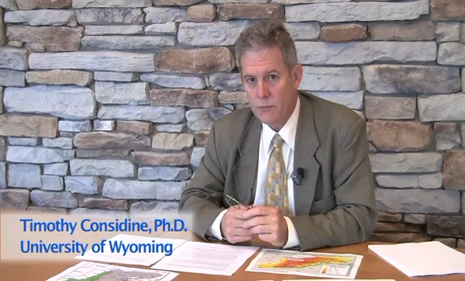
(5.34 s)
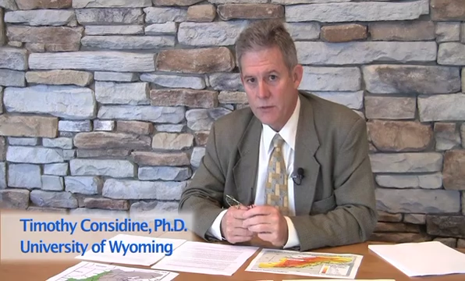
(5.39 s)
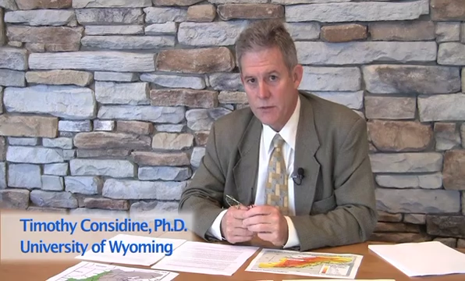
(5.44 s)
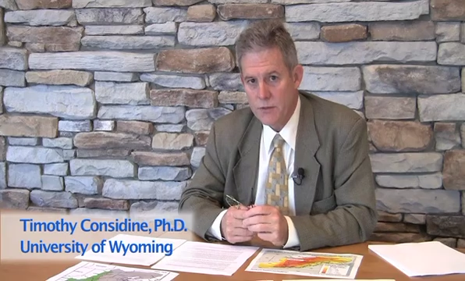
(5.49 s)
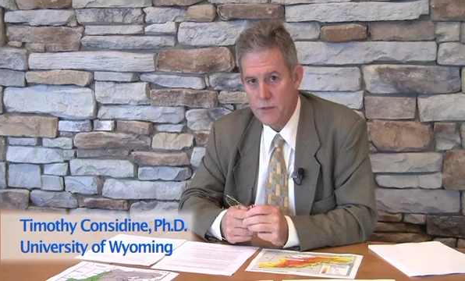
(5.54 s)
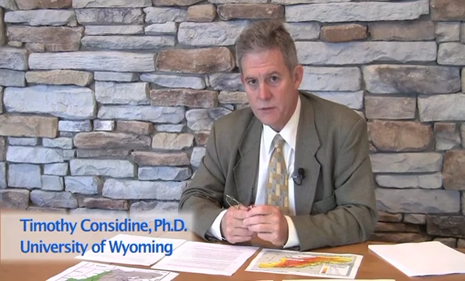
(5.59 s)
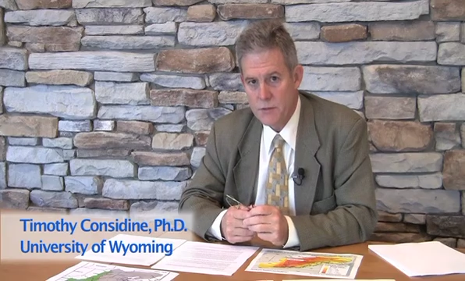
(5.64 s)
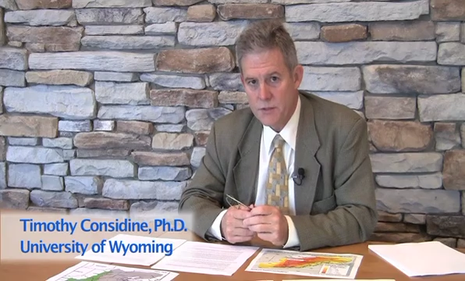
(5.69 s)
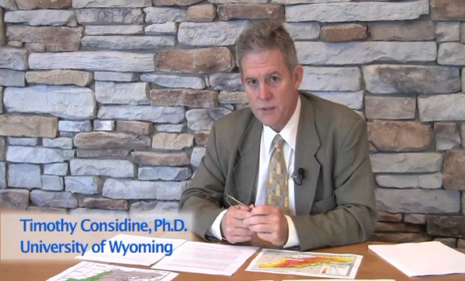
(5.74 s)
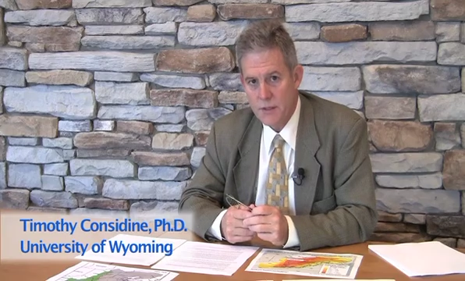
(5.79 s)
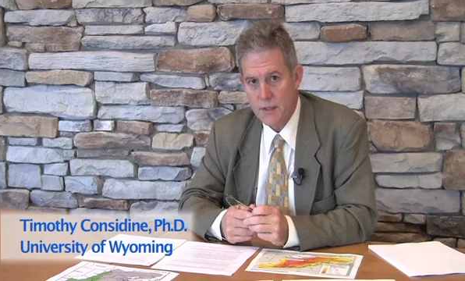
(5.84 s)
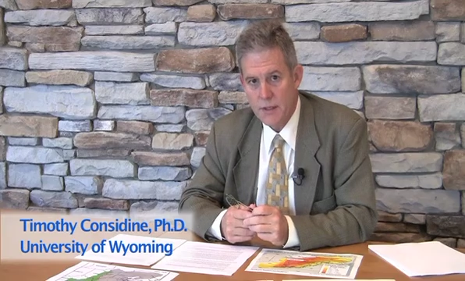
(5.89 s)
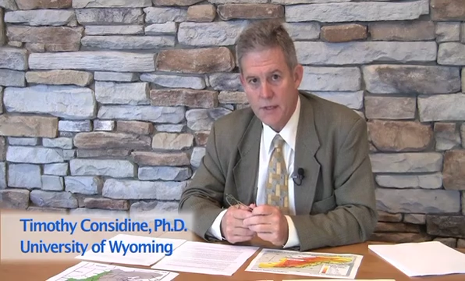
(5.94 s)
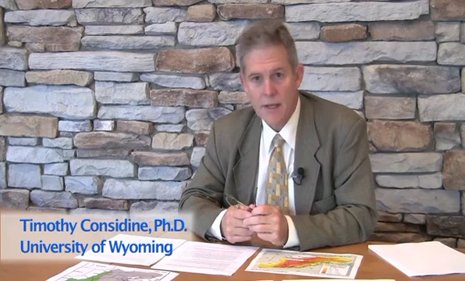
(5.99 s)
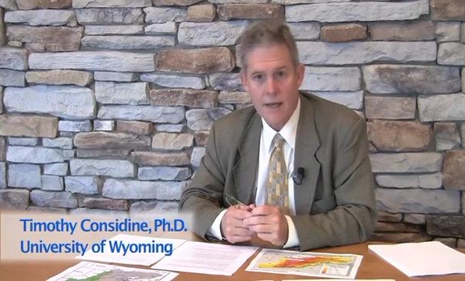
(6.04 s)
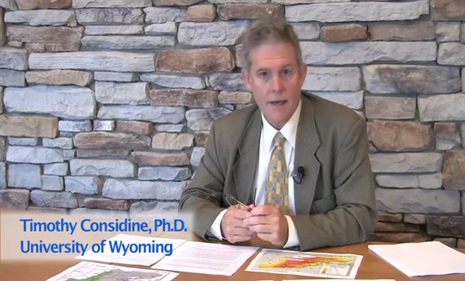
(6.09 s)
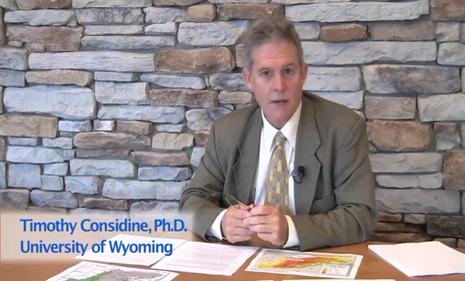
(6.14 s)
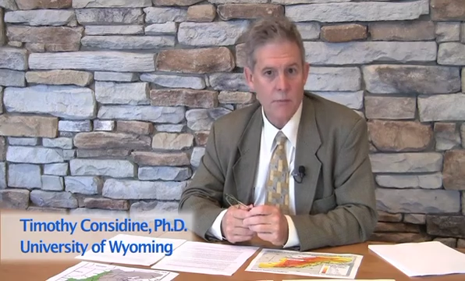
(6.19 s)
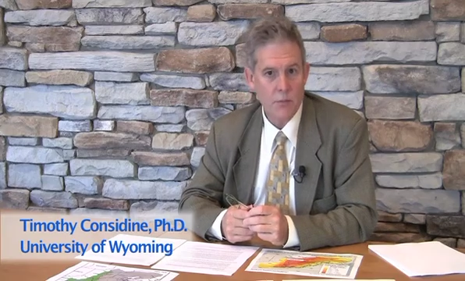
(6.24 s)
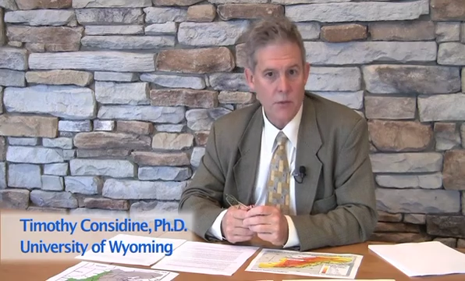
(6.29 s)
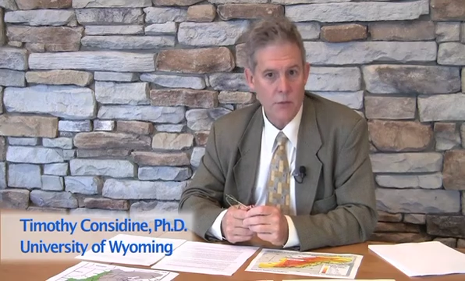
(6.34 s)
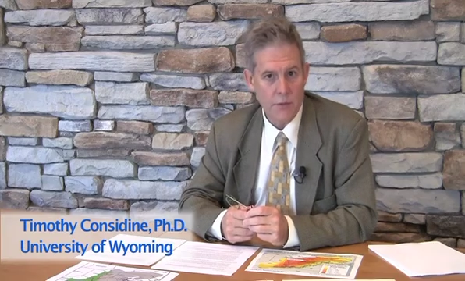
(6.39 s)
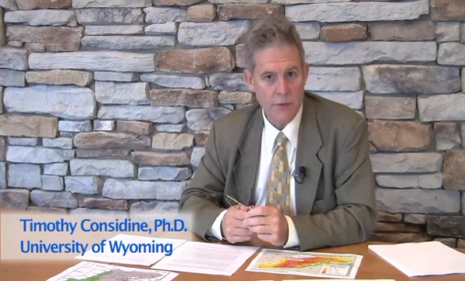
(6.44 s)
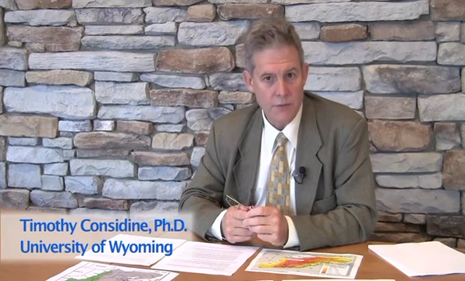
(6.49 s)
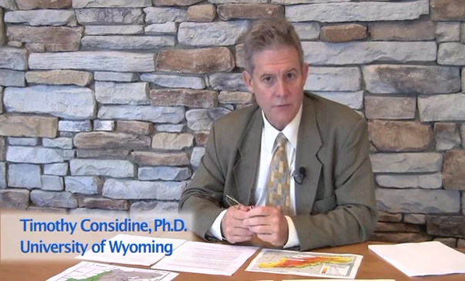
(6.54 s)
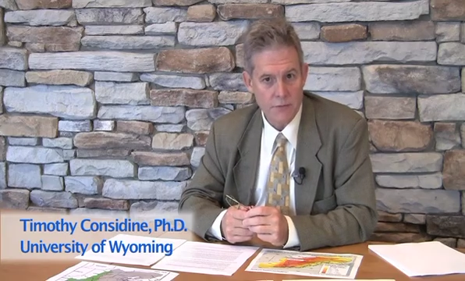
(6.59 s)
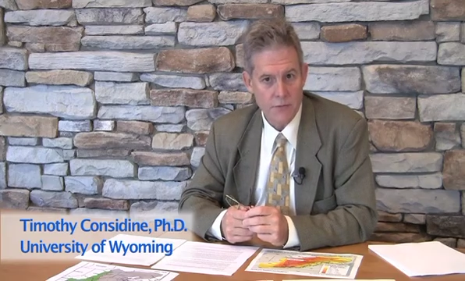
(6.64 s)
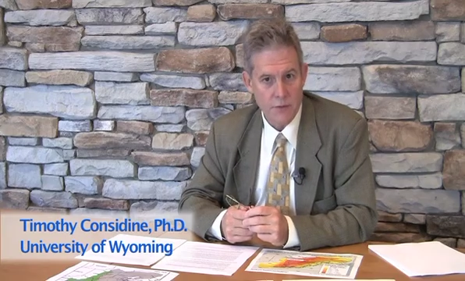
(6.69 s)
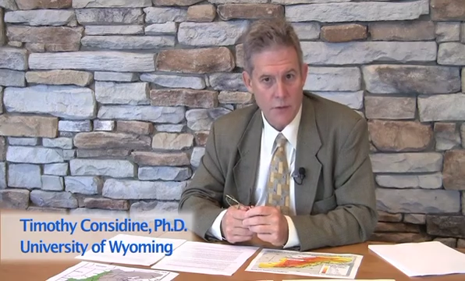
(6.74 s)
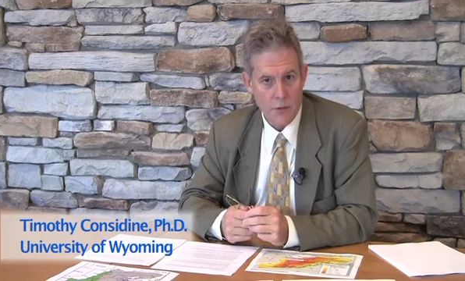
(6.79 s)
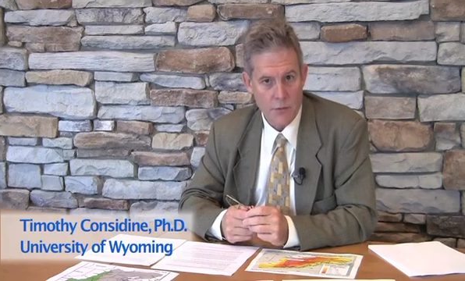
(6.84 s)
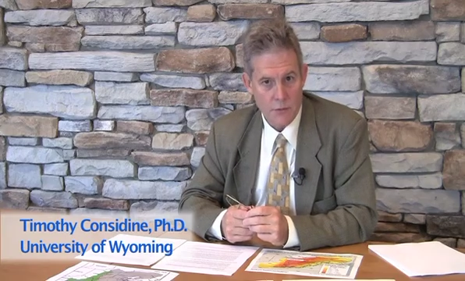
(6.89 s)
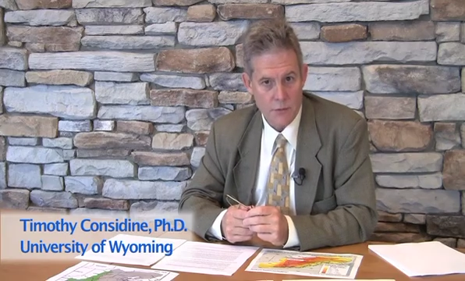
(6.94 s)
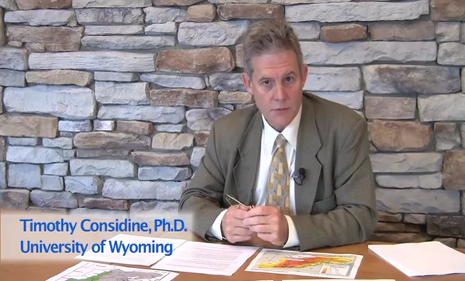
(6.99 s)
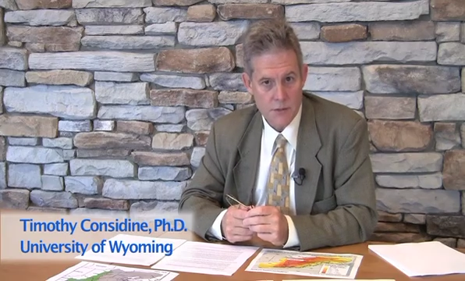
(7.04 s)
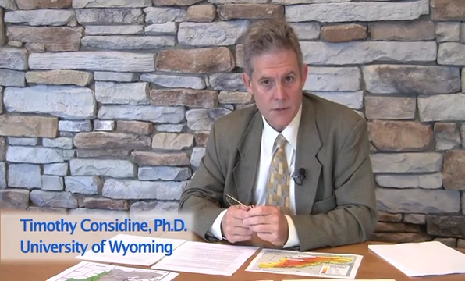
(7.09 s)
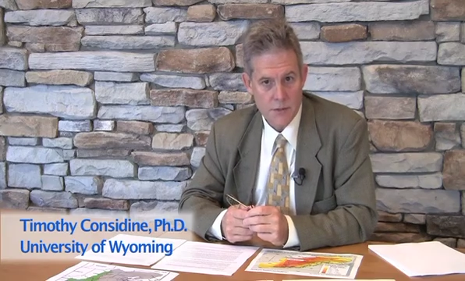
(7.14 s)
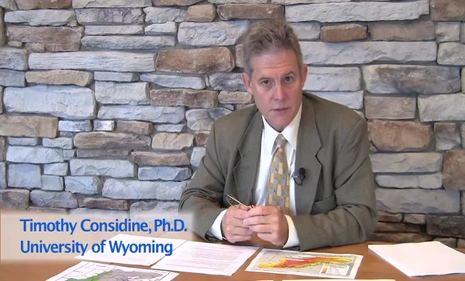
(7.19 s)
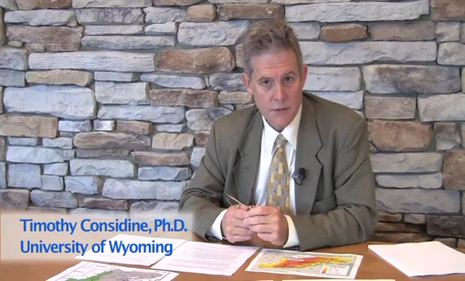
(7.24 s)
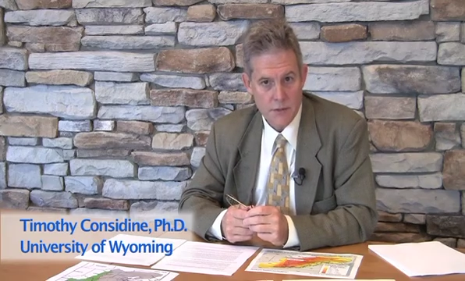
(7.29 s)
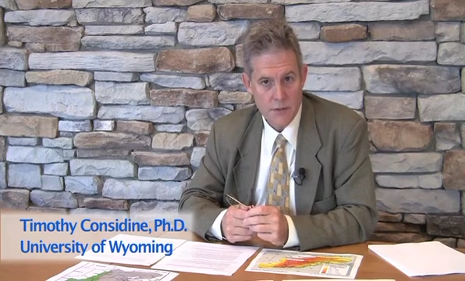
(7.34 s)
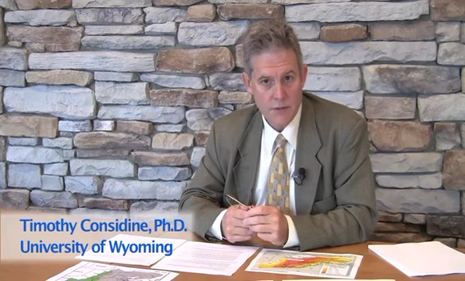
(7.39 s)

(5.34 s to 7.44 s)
reducing capital inflows